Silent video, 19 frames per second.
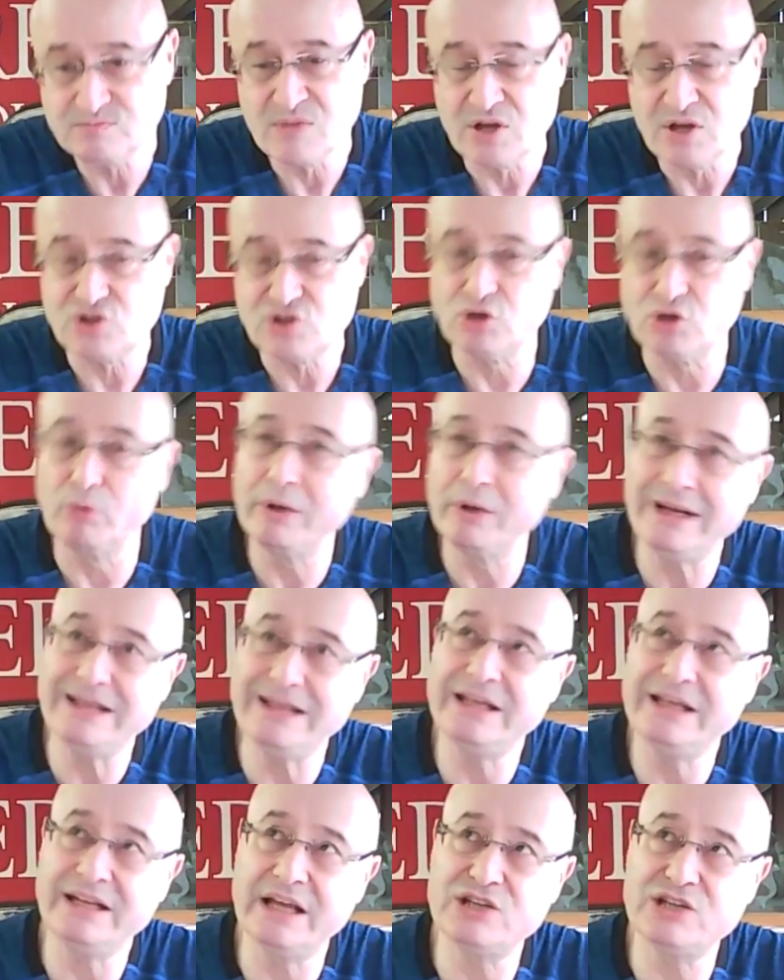So we're in okay.
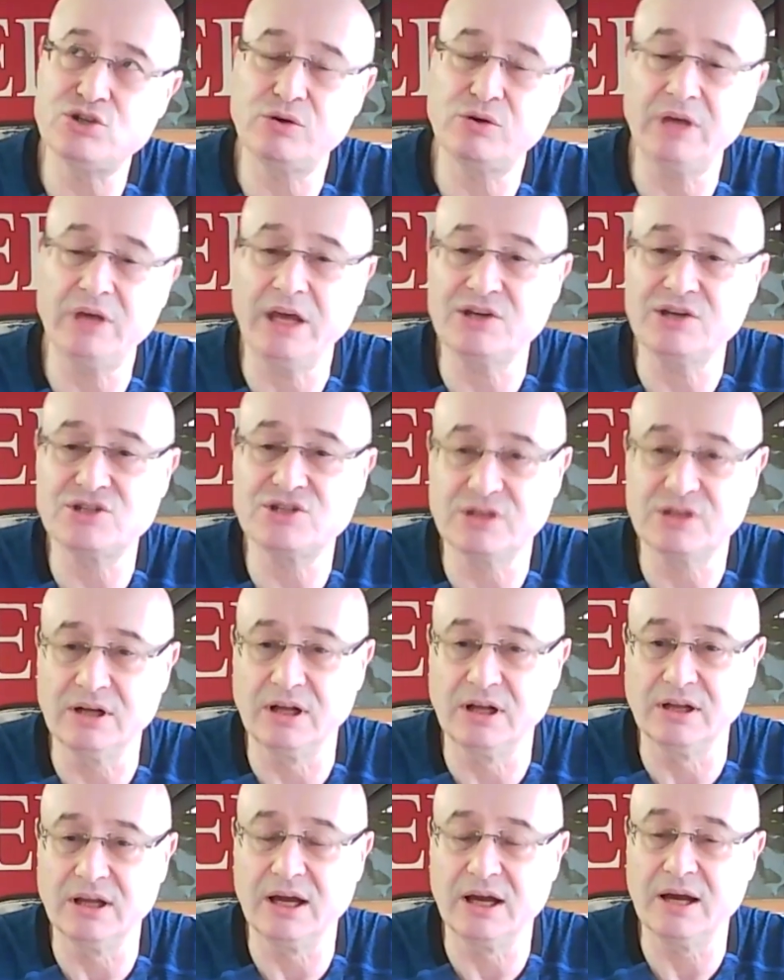an
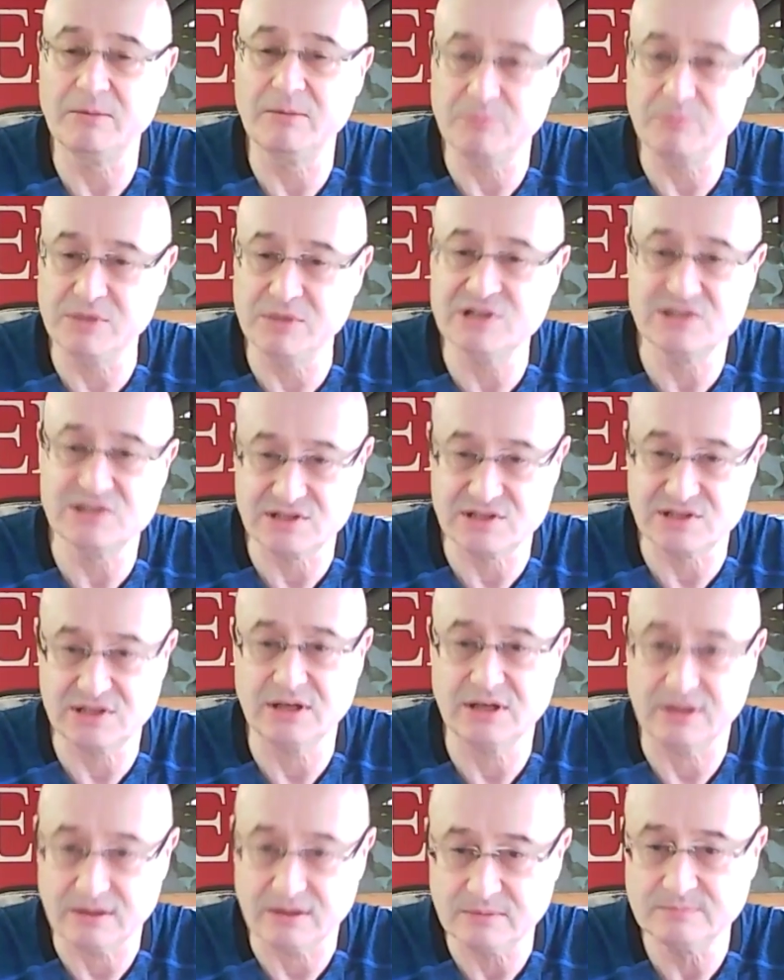educational uh, business here.